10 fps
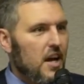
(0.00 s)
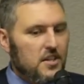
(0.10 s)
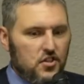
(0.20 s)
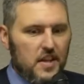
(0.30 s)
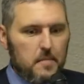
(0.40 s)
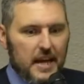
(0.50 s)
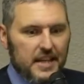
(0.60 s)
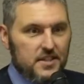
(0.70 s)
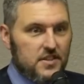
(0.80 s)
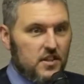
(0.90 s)
So they made
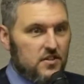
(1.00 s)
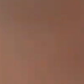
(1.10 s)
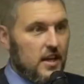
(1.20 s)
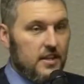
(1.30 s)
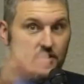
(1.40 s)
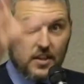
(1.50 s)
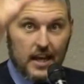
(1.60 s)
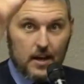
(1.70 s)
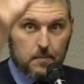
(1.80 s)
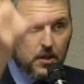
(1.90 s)
it. So they so they
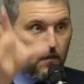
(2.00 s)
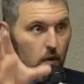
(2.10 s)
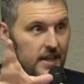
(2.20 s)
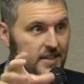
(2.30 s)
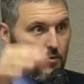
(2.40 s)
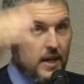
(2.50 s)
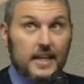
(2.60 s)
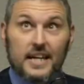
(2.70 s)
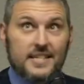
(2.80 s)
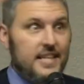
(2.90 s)
had a bill of rights that
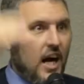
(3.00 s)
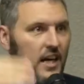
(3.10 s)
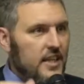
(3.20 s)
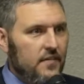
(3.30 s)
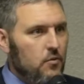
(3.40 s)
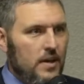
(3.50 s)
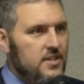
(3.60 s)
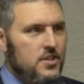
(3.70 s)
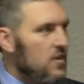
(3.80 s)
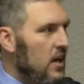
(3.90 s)
recognized God given rights that
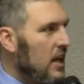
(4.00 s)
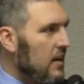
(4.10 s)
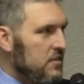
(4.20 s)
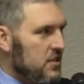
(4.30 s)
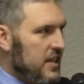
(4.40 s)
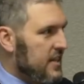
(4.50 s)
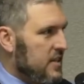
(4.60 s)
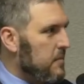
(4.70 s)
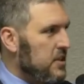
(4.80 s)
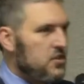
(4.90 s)
you're not allowed to just kick
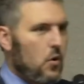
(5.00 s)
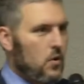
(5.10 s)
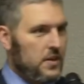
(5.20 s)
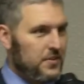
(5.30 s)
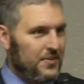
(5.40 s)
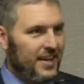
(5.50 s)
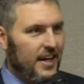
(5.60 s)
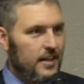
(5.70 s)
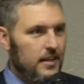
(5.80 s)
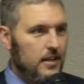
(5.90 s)
somebody's door in and do
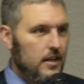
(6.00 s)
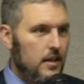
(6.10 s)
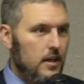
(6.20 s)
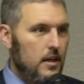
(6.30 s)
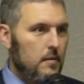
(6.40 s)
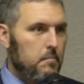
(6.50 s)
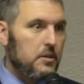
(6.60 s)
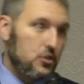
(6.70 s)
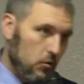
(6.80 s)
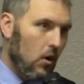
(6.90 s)
that. Amen.
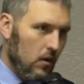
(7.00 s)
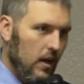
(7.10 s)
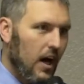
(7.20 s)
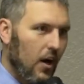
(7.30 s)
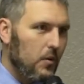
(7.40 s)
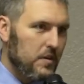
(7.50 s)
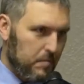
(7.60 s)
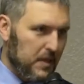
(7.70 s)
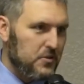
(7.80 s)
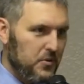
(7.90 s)
But you are now with the
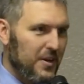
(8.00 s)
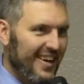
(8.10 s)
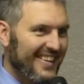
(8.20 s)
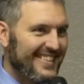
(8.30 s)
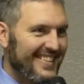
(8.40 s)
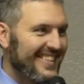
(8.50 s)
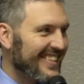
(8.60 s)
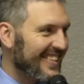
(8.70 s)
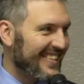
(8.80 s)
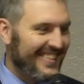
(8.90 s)
Patriot Act yeah,
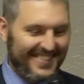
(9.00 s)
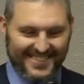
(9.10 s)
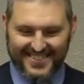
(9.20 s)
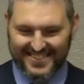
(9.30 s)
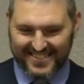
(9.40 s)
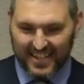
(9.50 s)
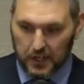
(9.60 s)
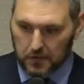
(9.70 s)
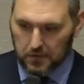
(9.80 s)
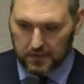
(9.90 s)
yeah. and
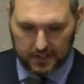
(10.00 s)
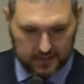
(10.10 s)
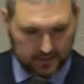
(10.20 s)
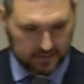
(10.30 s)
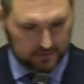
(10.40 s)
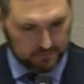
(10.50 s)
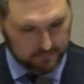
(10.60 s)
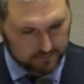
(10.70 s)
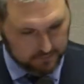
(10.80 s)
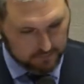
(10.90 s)
other things,
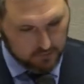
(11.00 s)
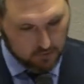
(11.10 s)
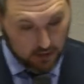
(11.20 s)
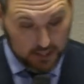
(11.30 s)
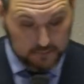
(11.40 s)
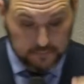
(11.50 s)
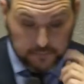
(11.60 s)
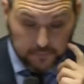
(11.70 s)
right?